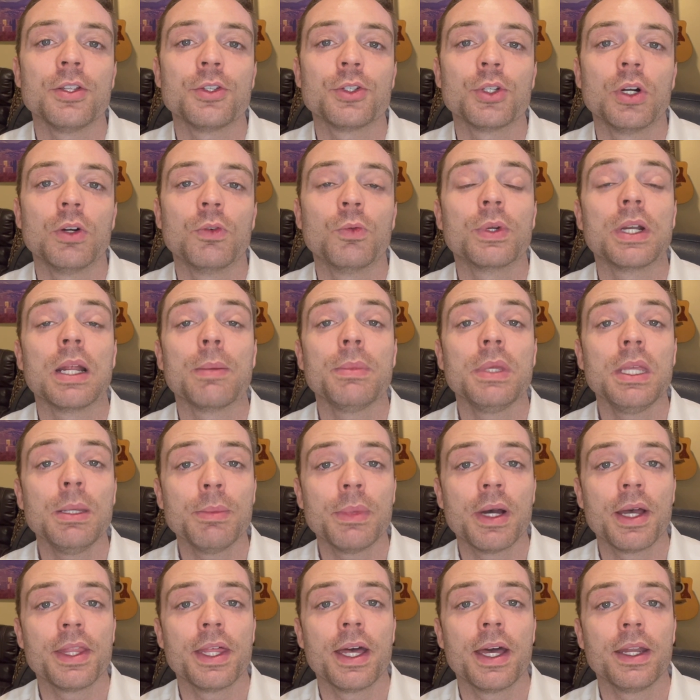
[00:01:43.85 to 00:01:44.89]
So what I mean
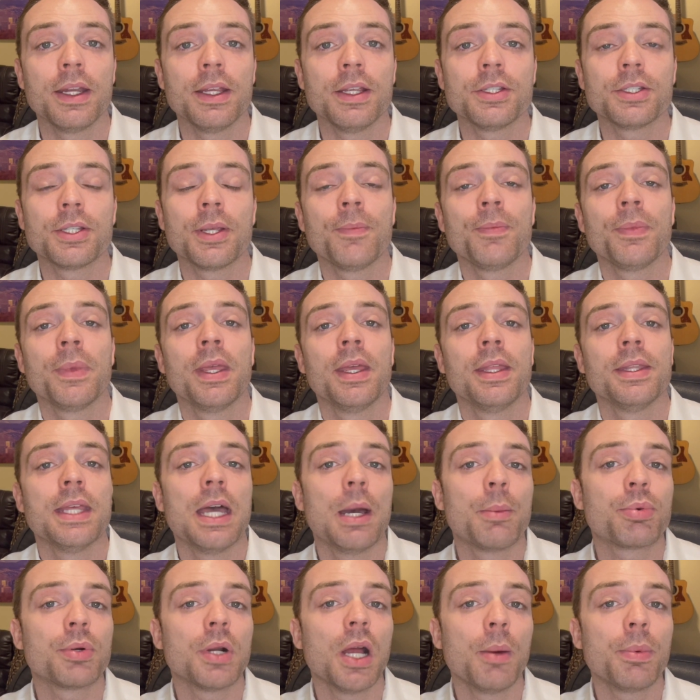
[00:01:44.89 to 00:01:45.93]
by that is
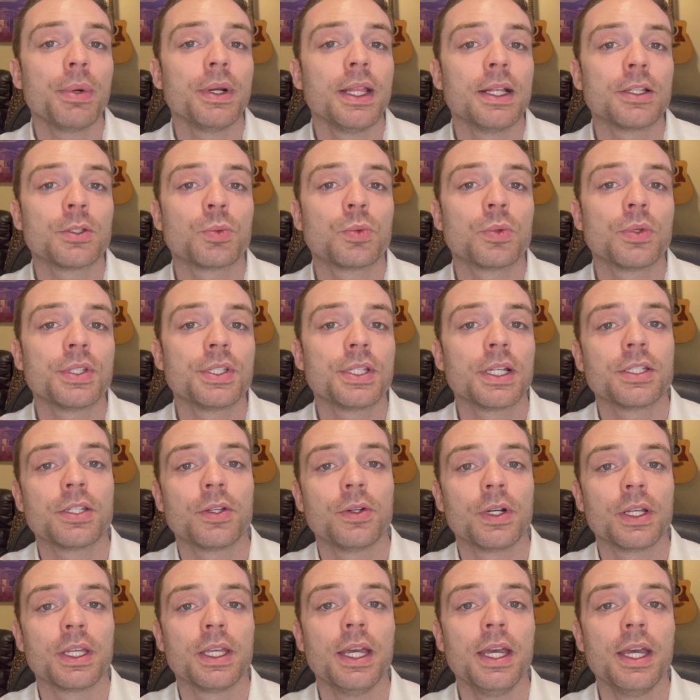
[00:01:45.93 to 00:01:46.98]
that property that's worth
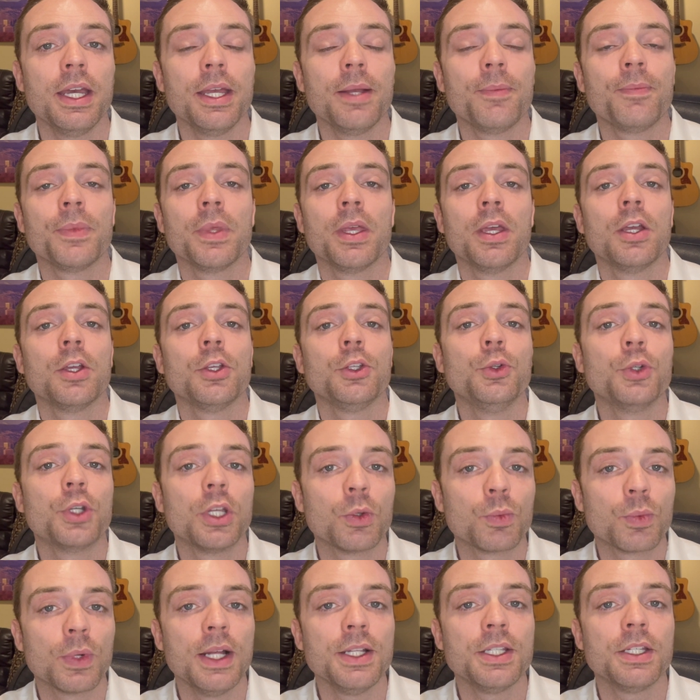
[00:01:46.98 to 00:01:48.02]
$600K, you can
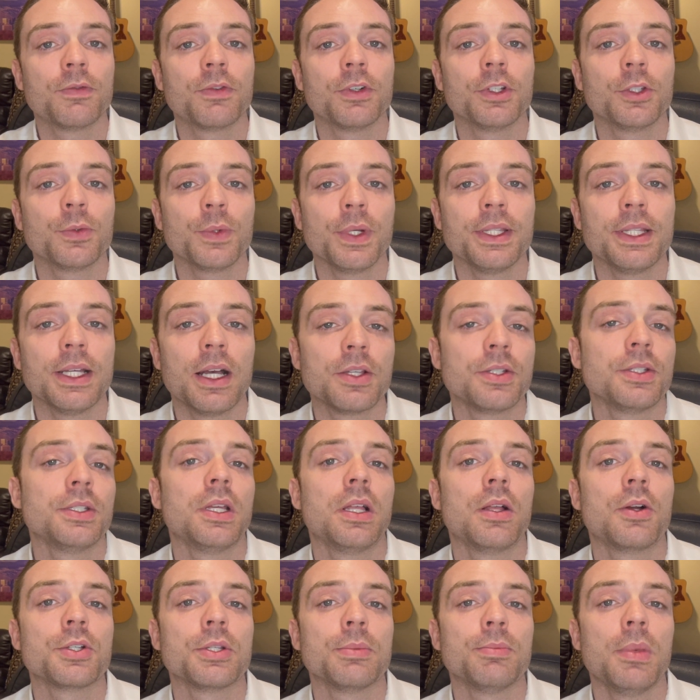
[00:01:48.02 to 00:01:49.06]
rent it for
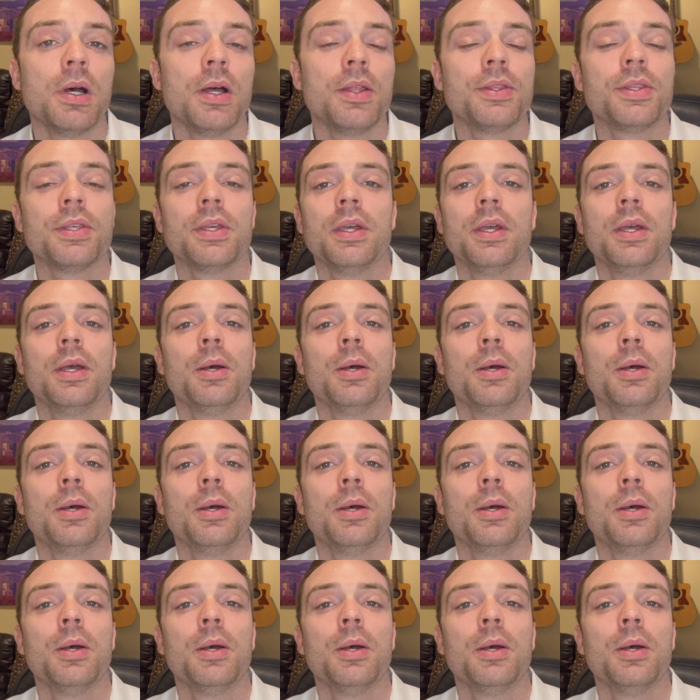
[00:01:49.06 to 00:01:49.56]
$3,000 a month.